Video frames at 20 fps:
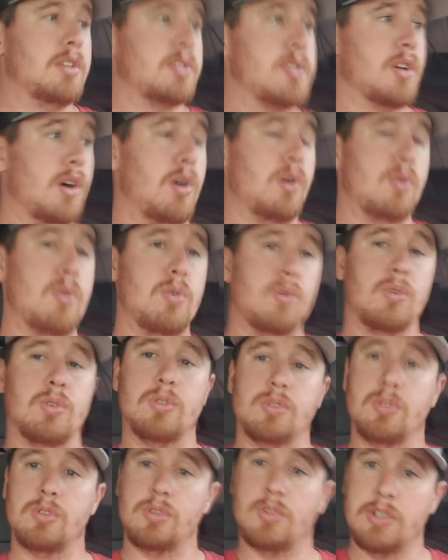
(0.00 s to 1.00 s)
So
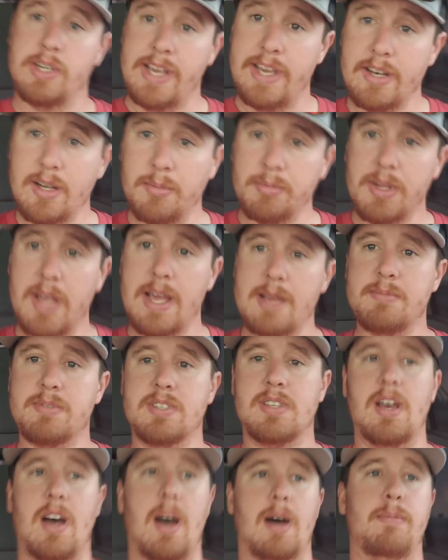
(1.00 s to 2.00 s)
hit up
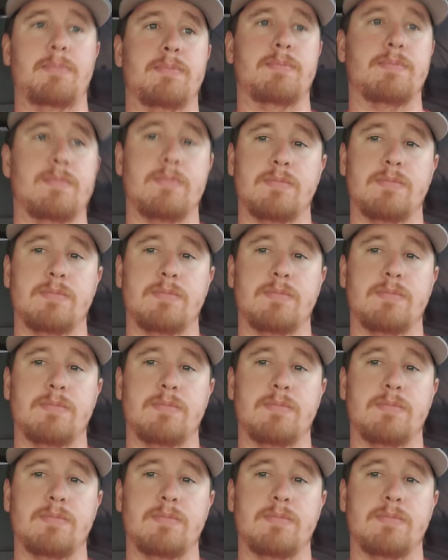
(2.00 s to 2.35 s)
GameStop.